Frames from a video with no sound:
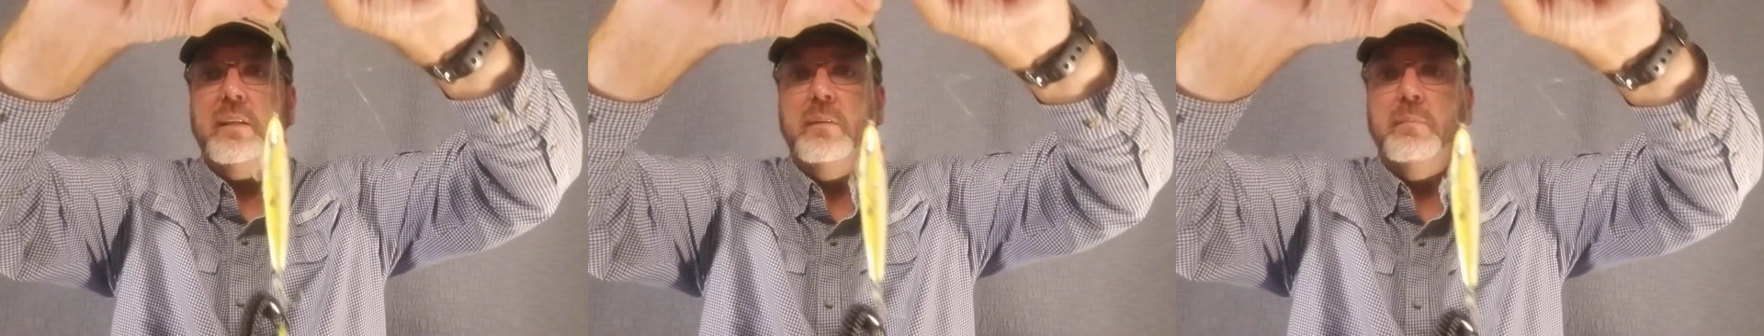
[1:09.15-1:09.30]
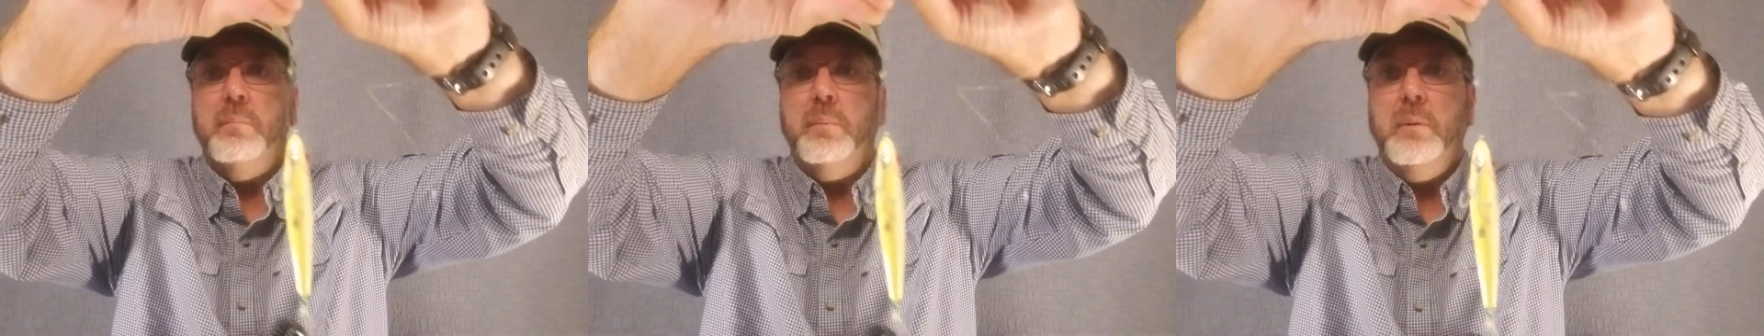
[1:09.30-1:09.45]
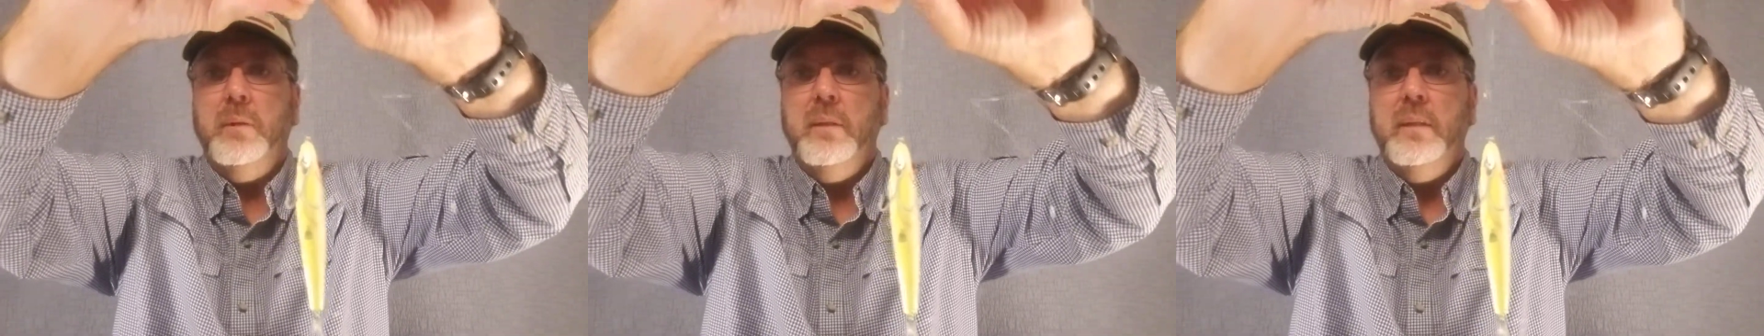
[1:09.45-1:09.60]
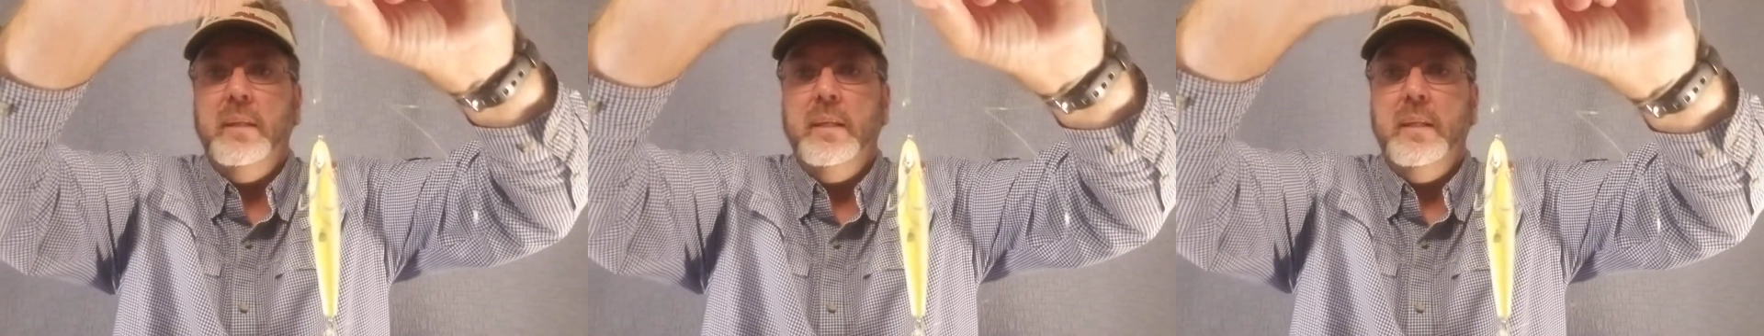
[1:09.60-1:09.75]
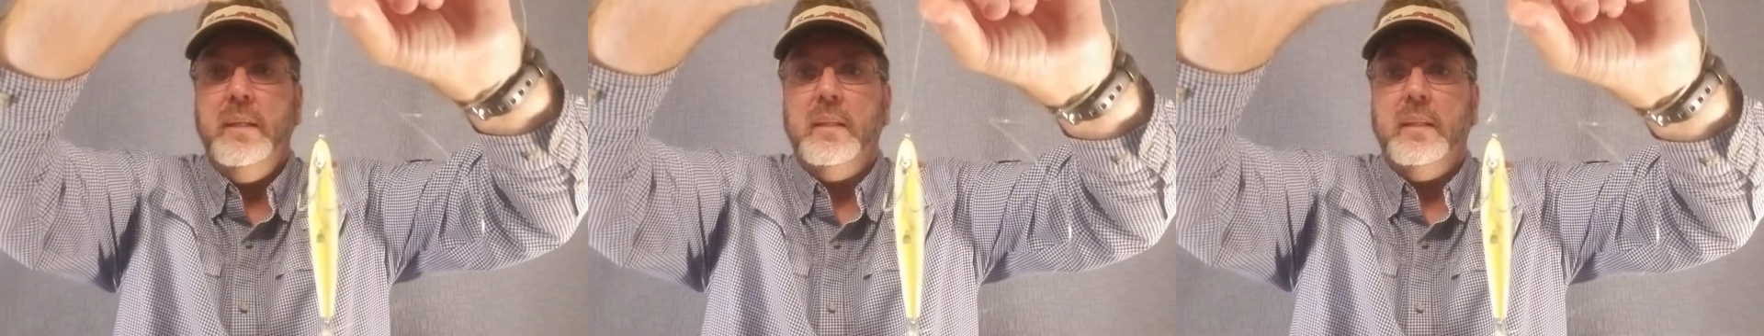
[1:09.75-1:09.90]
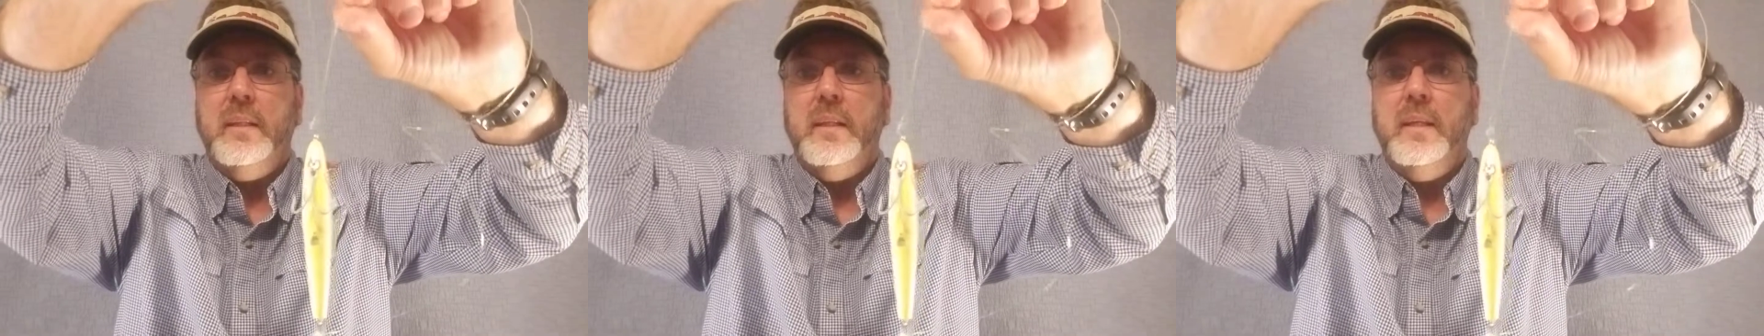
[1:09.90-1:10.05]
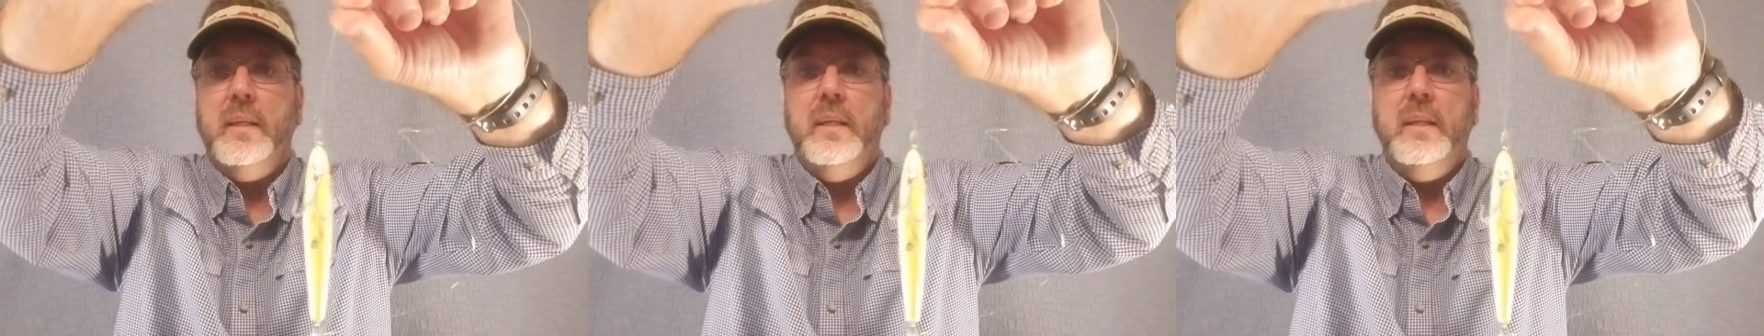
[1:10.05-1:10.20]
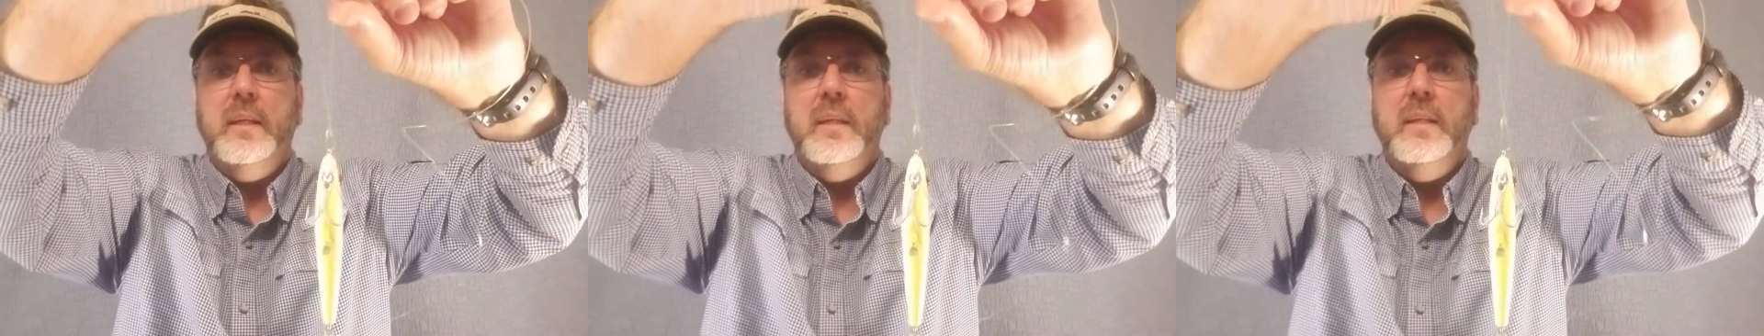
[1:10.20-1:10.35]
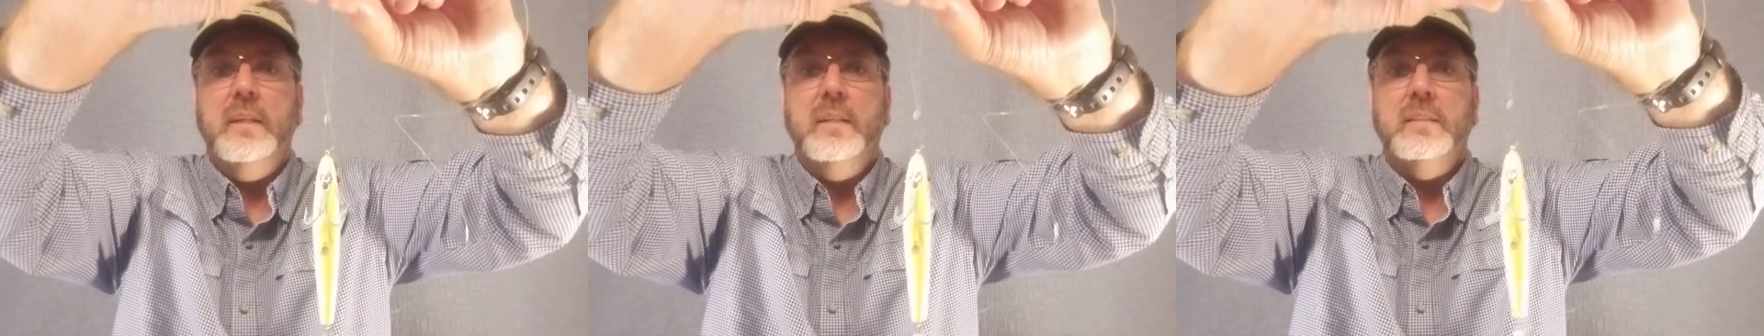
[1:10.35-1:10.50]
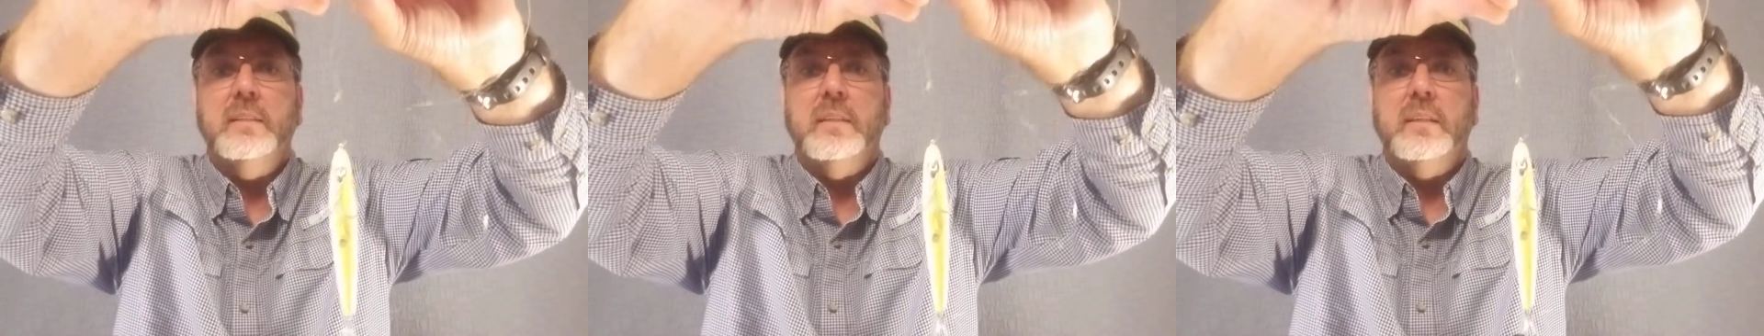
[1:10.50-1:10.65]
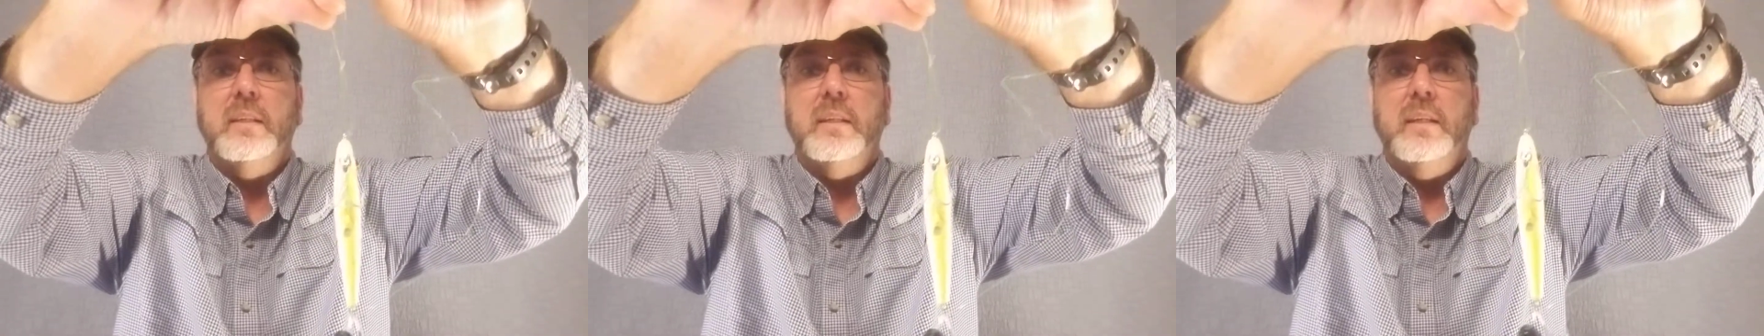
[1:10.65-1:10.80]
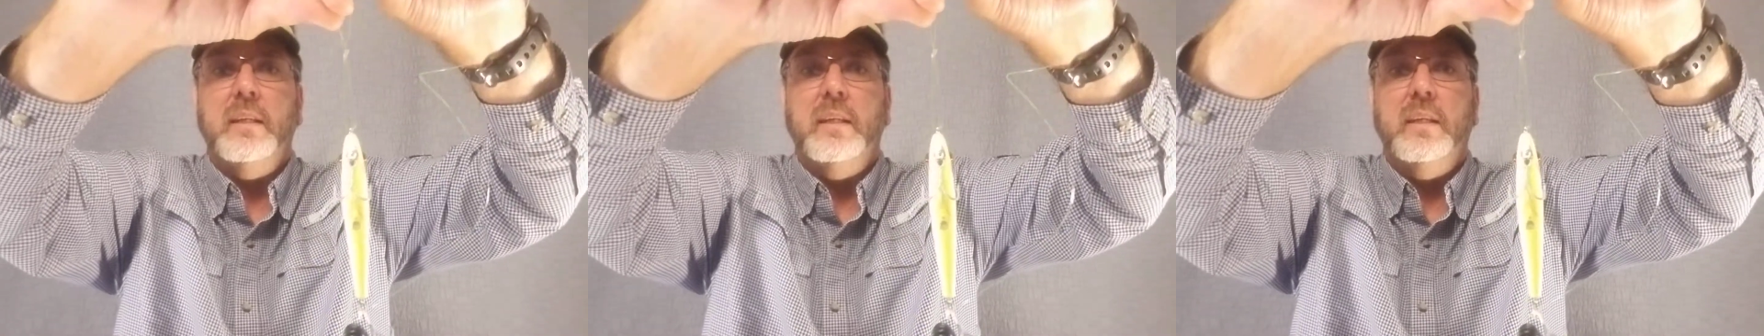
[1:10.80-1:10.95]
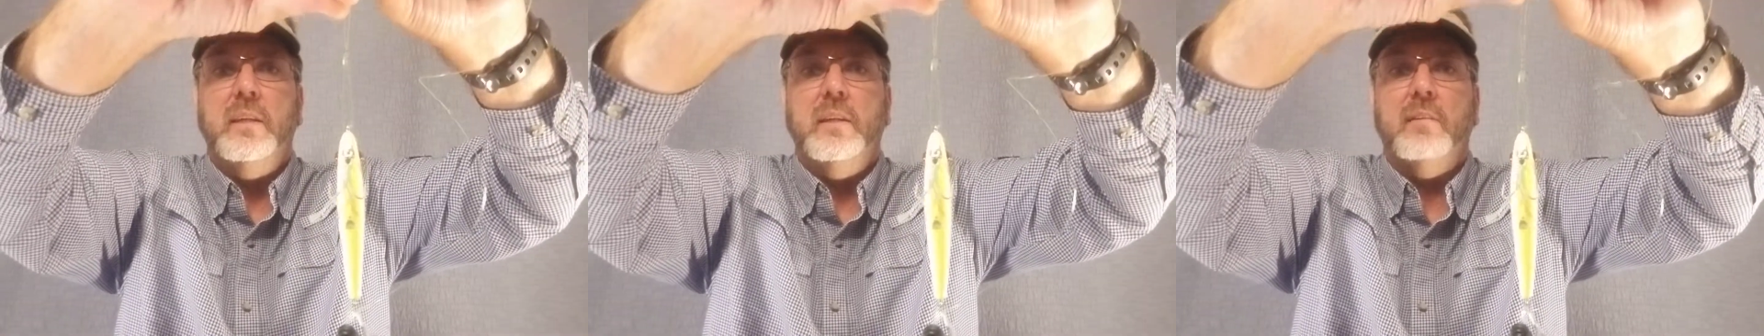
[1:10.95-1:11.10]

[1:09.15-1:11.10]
completely easily,